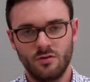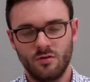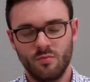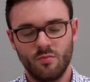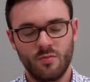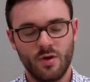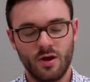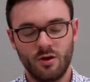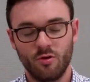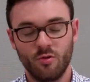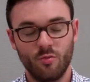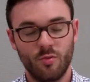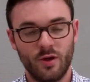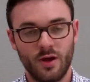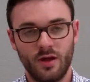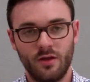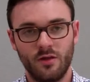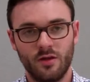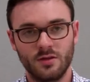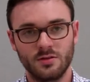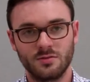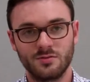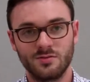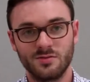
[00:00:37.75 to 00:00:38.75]

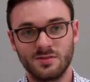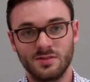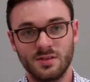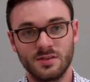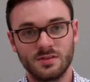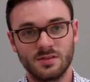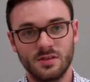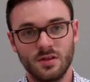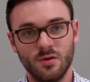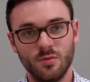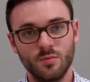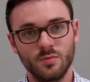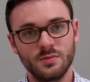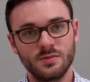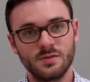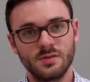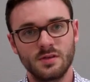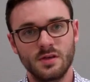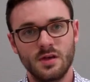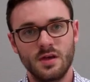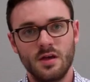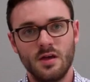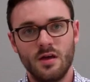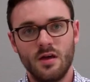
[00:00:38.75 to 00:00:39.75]
microbiological systems.
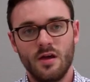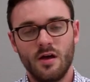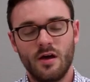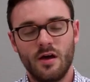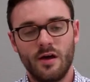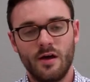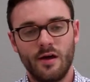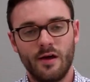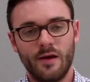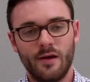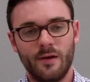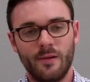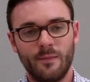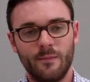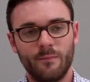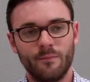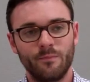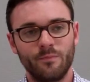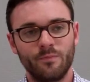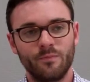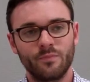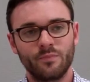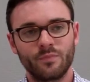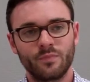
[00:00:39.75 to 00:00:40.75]

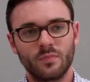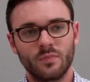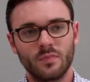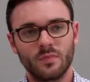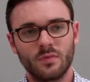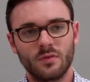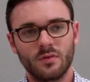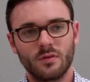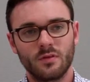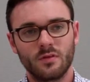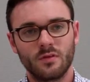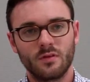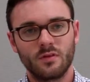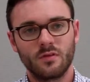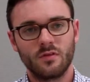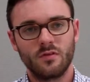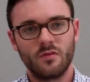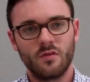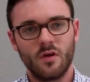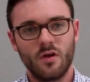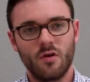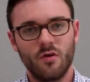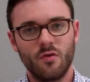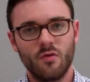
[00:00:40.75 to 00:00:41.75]

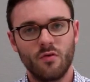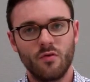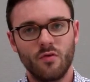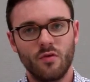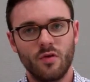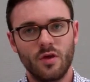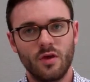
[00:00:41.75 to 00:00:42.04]
So